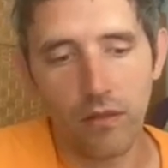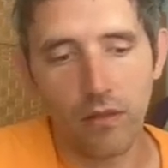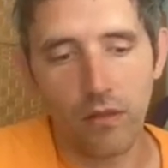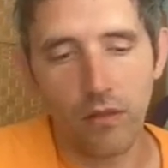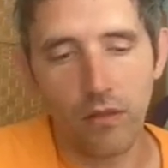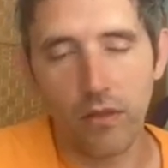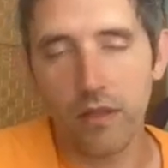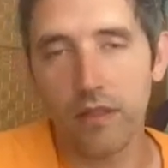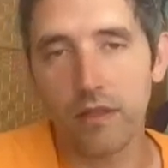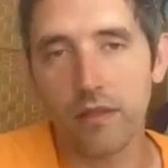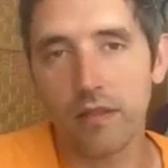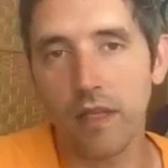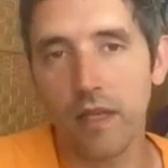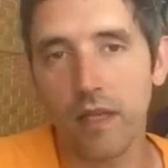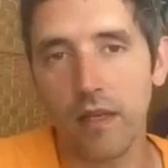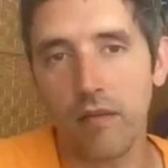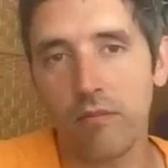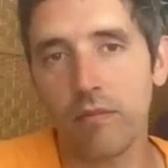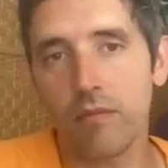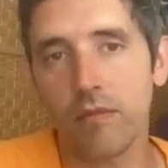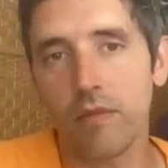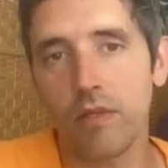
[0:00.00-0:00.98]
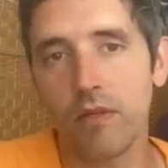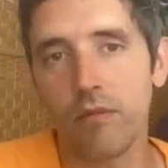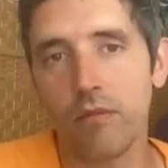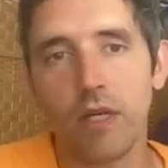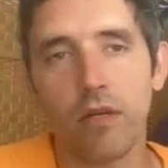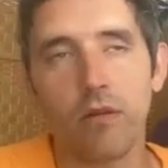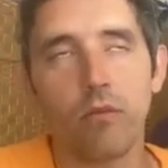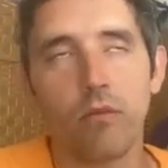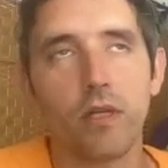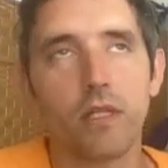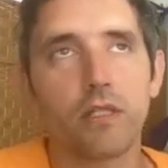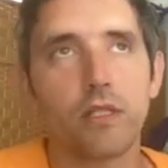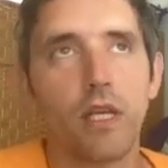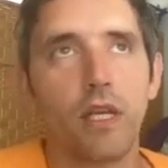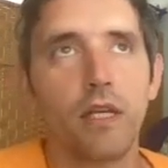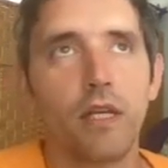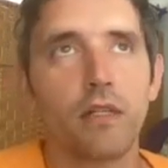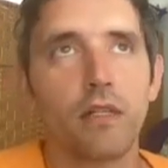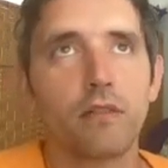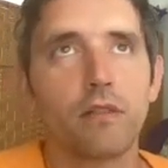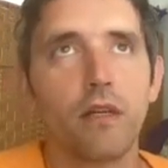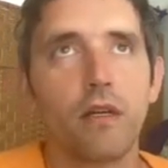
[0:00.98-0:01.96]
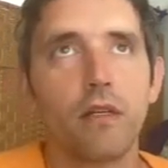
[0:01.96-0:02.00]
look the same no matter what
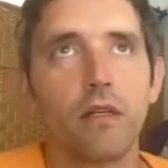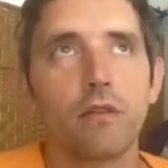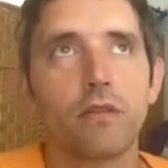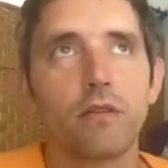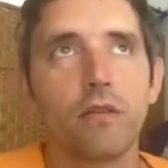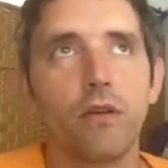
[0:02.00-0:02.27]
chain it's on.